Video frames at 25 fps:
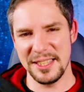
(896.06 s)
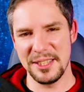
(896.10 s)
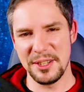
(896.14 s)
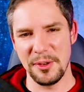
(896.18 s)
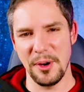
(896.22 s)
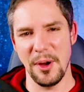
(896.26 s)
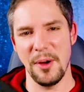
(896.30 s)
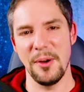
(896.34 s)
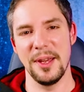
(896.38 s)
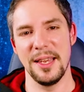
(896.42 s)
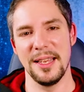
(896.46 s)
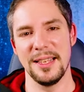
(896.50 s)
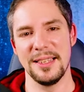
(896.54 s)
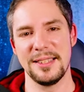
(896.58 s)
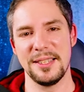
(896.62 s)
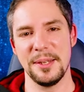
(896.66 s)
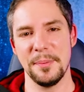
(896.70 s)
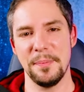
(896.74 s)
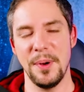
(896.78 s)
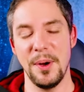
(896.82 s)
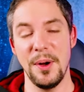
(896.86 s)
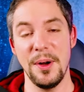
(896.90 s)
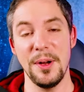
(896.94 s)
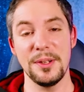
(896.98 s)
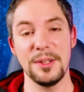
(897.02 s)
is growing,
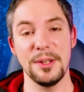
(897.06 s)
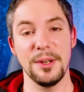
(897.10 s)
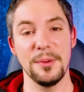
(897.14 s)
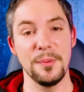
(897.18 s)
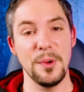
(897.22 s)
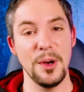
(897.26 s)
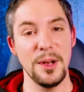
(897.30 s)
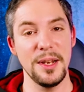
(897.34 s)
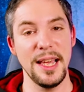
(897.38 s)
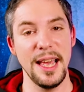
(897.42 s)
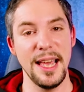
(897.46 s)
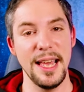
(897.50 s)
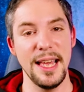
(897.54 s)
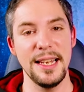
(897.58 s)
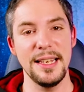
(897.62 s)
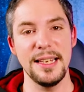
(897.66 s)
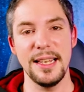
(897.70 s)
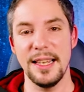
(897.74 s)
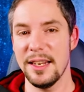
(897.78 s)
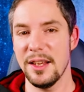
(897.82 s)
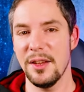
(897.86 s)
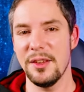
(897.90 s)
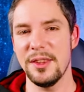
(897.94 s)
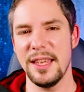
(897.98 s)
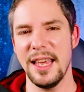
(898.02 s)
support on one hand,
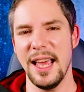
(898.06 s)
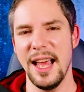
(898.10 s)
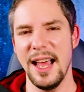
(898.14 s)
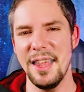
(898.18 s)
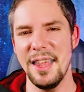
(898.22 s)
and on the